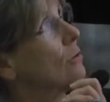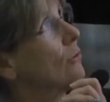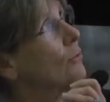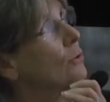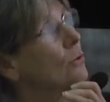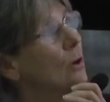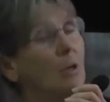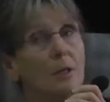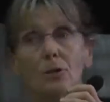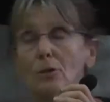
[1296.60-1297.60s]
new
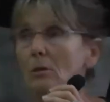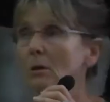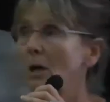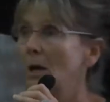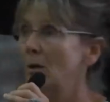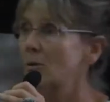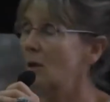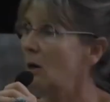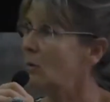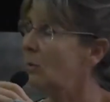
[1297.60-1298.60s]
knowledge. So
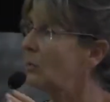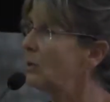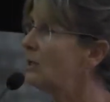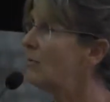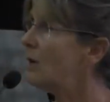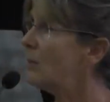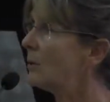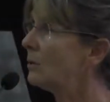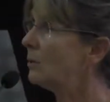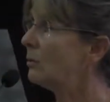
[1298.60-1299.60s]
when we develop a
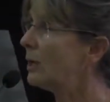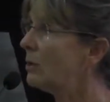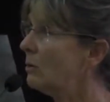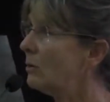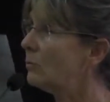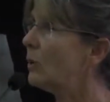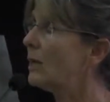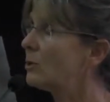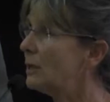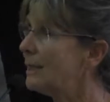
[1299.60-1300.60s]
curriculum, we actually
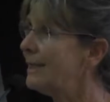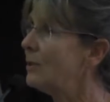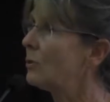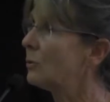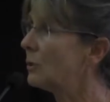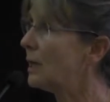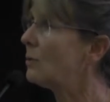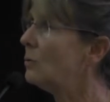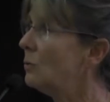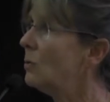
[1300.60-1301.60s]
need to create new
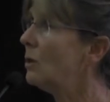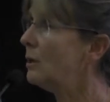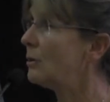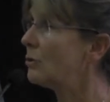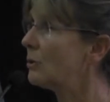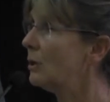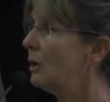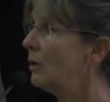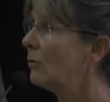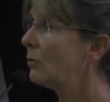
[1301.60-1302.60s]
knowledge. The
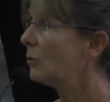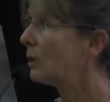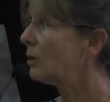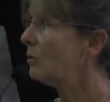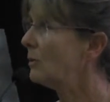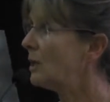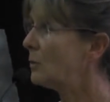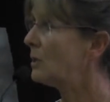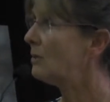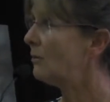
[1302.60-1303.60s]
curriculum that we
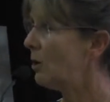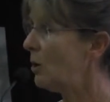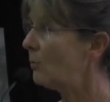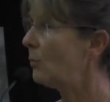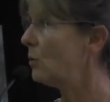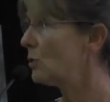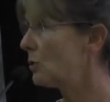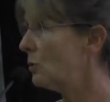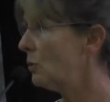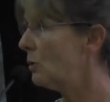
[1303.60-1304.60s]
develop for a
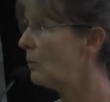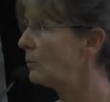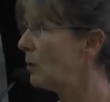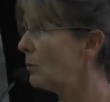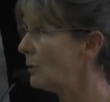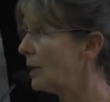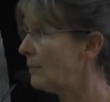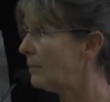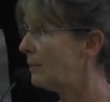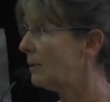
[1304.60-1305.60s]
school, a program,
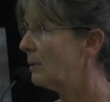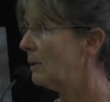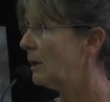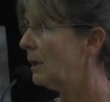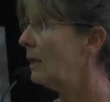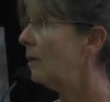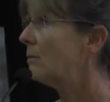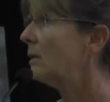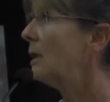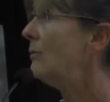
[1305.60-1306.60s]

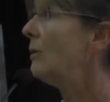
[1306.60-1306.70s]
even a